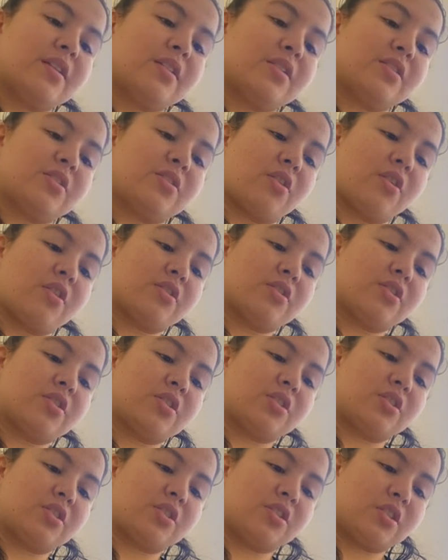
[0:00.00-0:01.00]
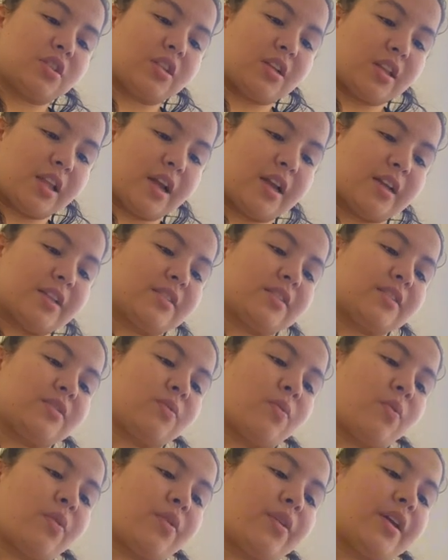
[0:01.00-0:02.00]
Star Clan's
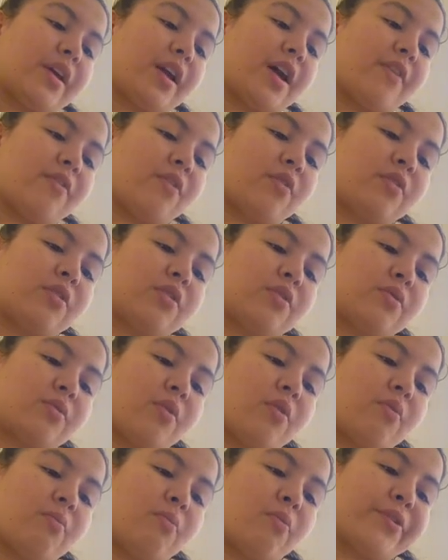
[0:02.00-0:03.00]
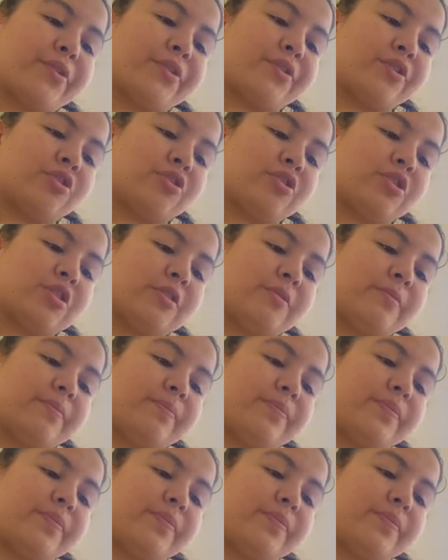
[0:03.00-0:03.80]
warning have only grown more urgent,